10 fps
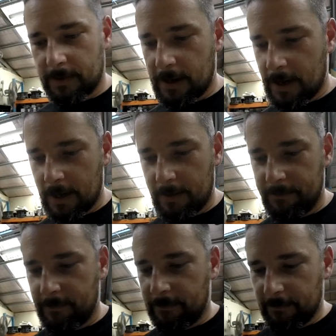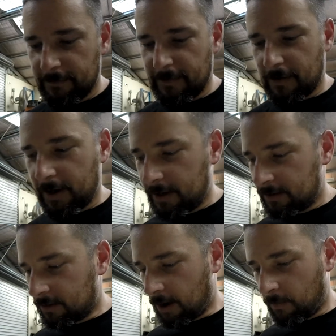Very
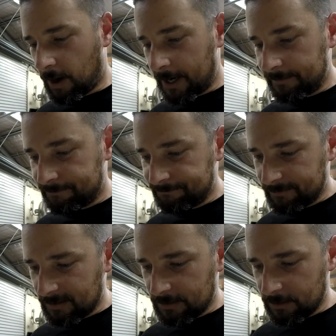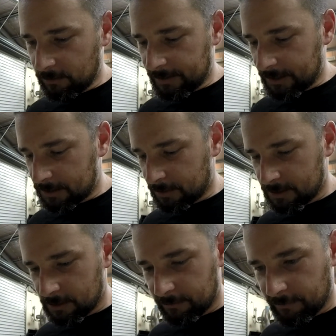lightweight, a little bit
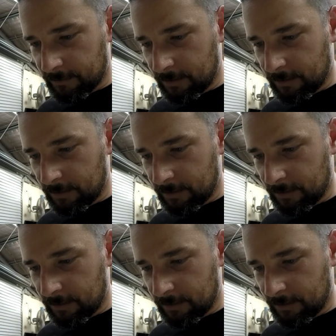expensive.